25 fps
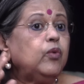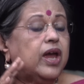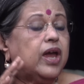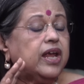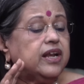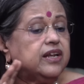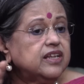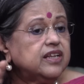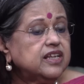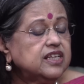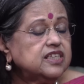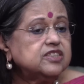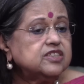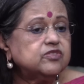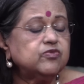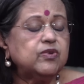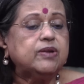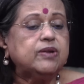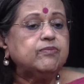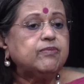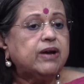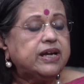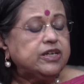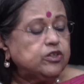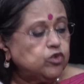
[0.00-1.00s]
when this
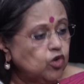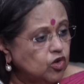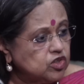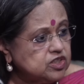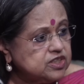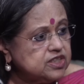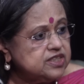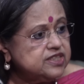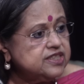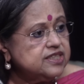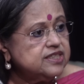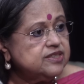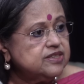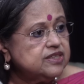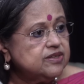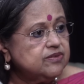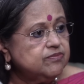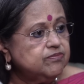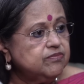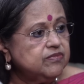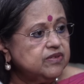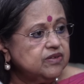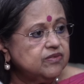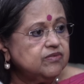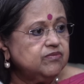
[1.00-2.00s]
when my daughter did
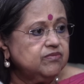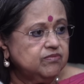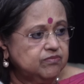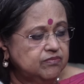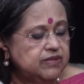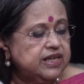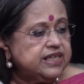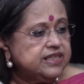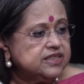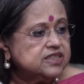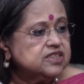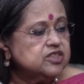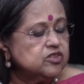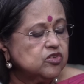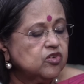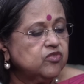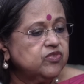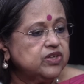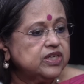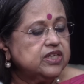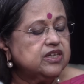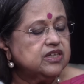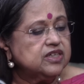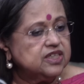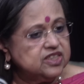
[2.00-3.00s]
medicine
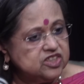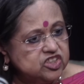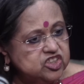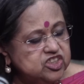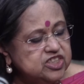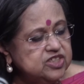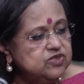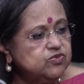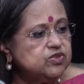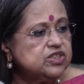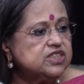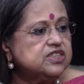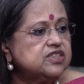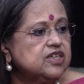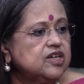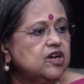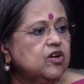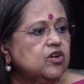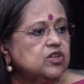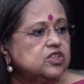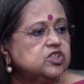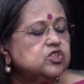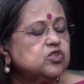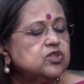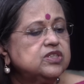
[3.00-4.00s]
over here and she was
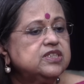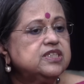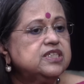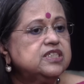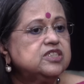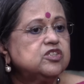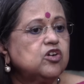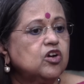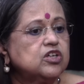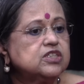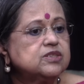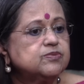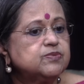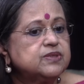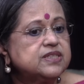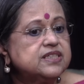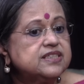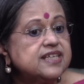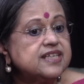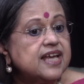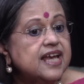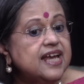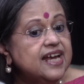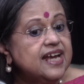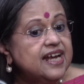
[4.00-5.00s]
also in these
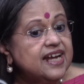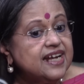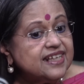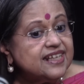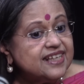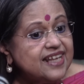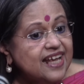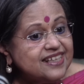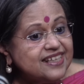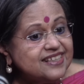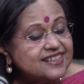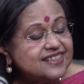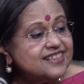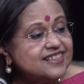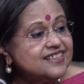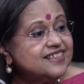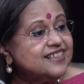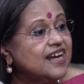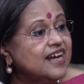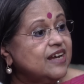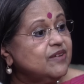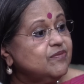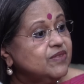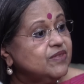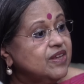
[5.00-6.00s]
hospitals that's the
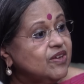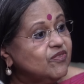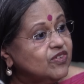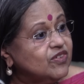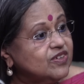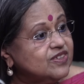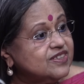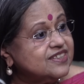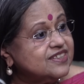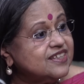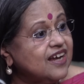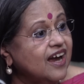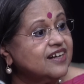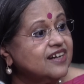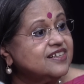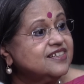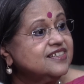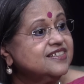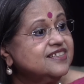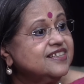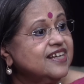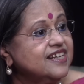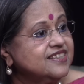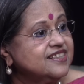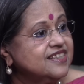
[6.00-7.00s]
time they were
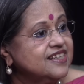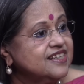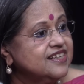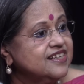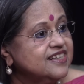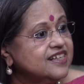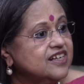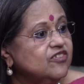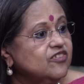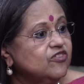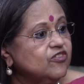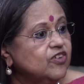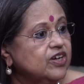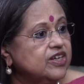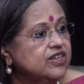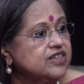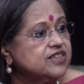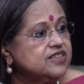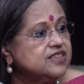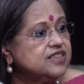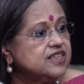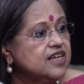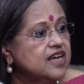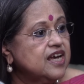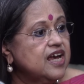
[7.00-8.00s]
started getting little
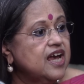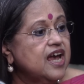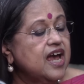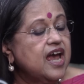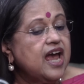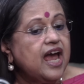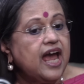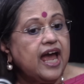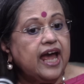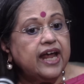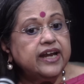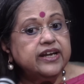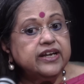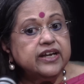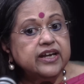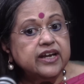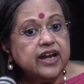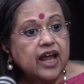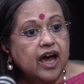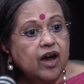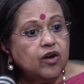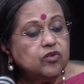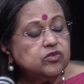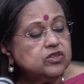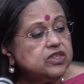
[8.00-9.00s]
worried. And
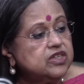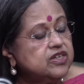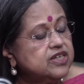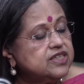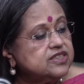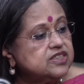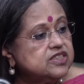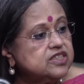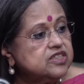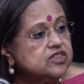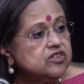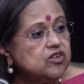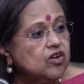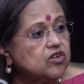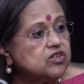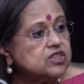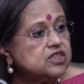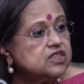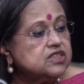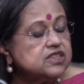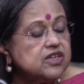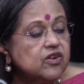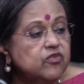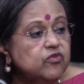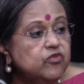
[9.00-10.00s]
now the resident
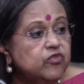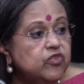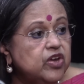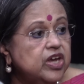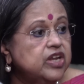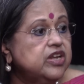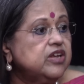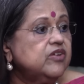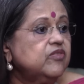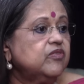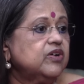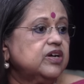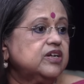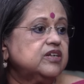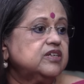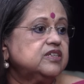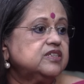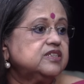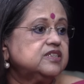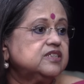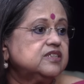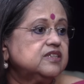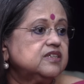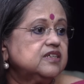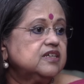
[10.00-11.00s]
doctors are very worried.
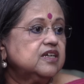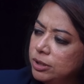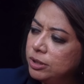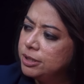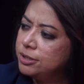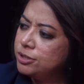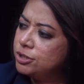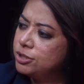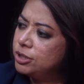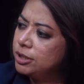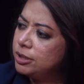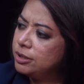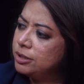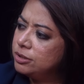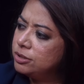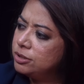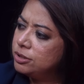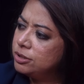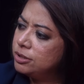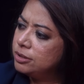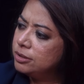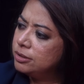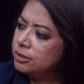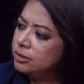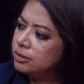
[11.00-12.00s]
What has
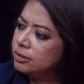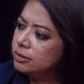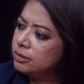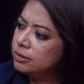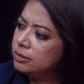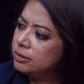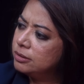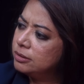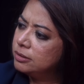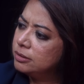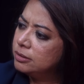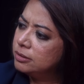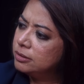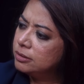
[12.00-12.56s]
changed? What has changed